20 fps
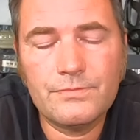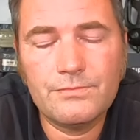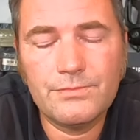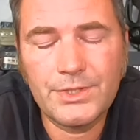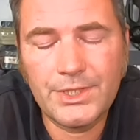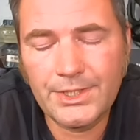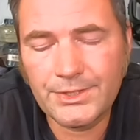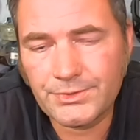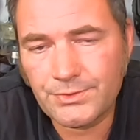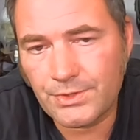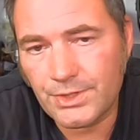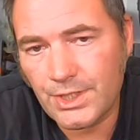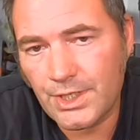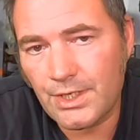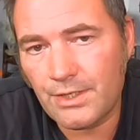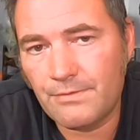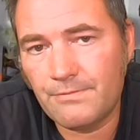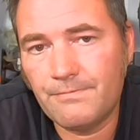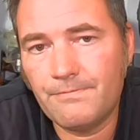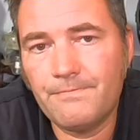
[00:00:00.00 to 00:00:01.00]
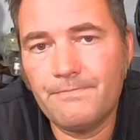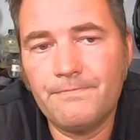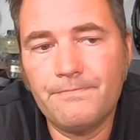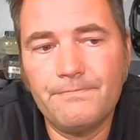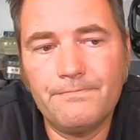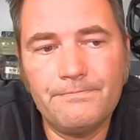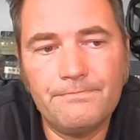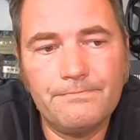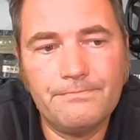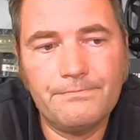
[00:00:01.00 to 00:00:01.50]
But that's okay.
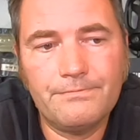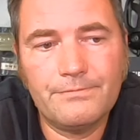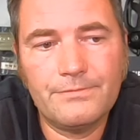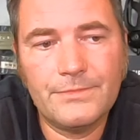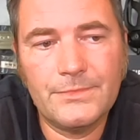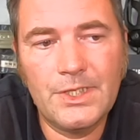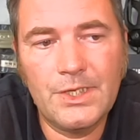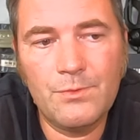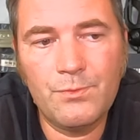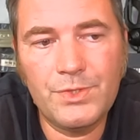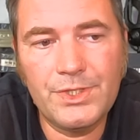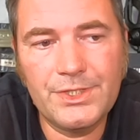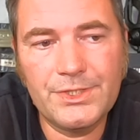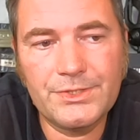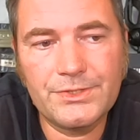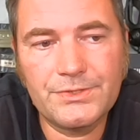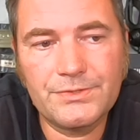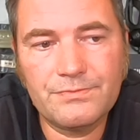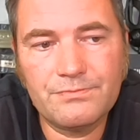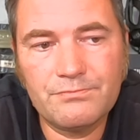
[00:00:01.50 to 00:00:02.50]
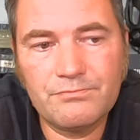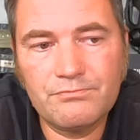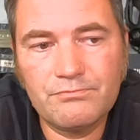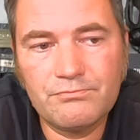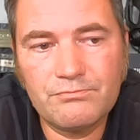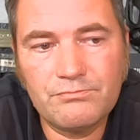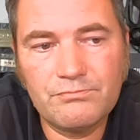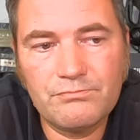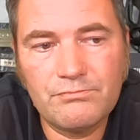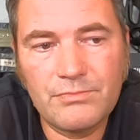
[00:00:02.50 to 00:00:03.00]
And we just
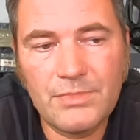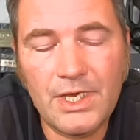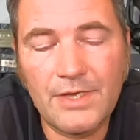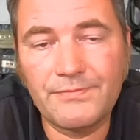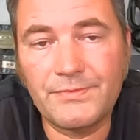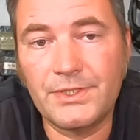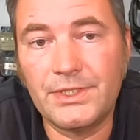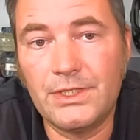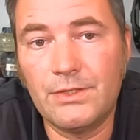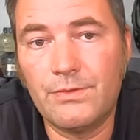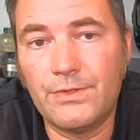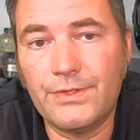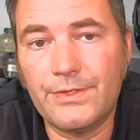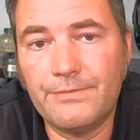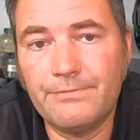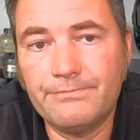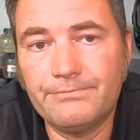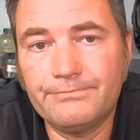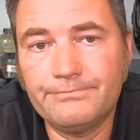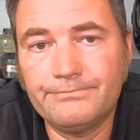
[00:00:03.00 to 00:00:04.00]
have to deal with it.